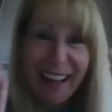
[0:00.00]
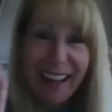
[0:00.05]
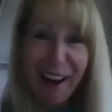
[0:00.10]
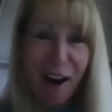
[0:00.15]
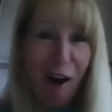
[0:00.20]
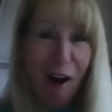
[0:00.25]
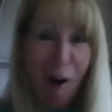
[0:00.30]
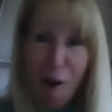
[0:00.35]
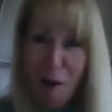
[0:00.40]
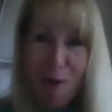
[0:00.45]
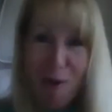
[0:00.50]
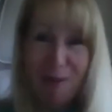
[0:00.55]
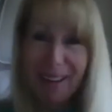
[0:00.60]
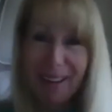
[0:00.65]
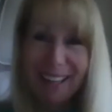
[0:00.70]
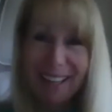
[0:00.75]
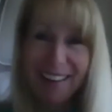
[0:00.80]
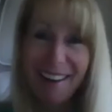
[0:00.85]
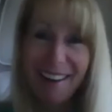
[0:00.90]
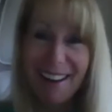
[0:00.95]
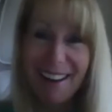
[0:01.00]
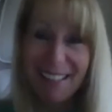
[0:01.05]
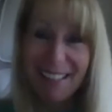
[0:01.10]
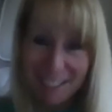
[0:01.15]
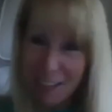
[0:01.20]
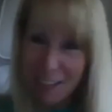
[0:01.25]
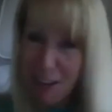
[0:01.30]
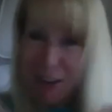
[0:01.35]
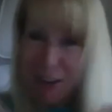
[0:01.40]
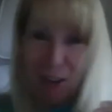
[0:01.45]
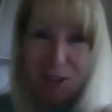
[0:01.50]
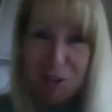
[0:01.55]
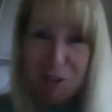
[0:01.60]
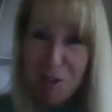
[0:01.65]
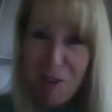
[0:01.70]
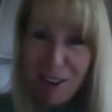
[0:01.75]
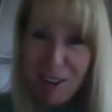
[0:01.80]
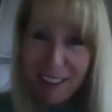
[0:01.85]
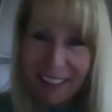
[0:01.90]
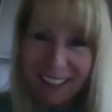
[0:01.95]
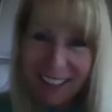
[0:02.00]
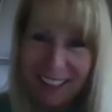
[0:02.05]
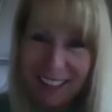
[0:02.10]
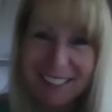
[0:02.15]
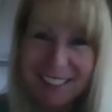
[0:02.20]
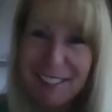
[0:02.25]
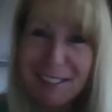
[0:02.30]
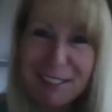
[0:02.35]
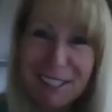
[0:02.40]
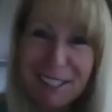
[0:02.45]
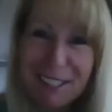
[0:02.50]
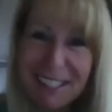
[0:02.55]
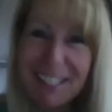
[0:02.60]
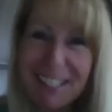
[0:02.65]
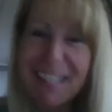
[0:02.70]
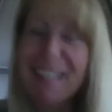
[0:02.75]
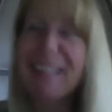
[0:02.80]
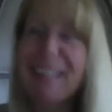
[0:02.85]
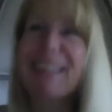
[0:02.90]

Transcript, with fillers: oh my gosh, yours are just like,